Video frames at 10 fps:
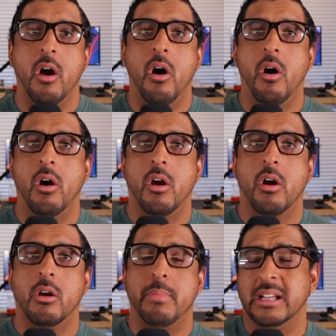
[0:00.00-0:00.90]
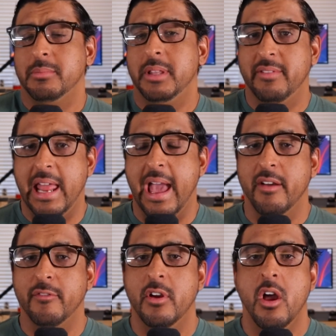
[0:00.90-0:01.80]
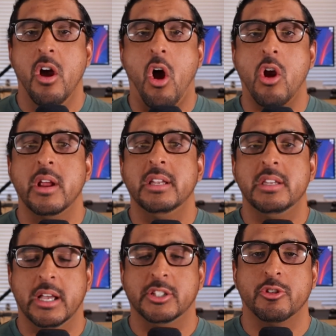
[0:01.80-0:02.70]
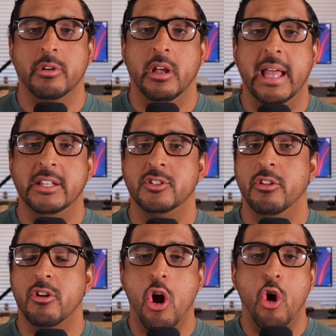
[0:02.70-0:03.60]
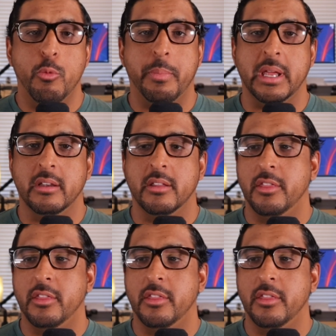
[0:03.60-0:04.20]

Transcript: are possibly even half, are industrial. And so they're open.